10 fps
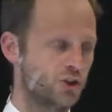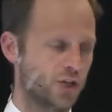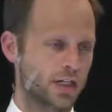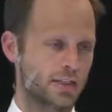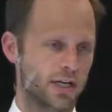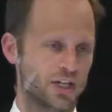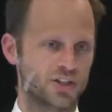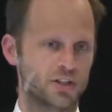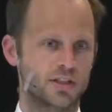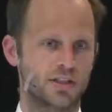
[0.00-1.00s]
United
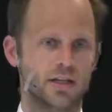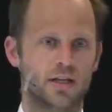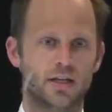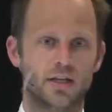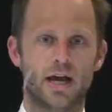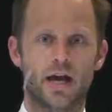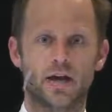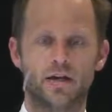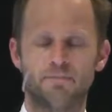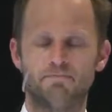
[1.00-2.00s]
Nations uh,
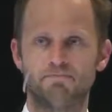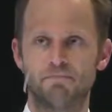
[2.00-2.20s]
um,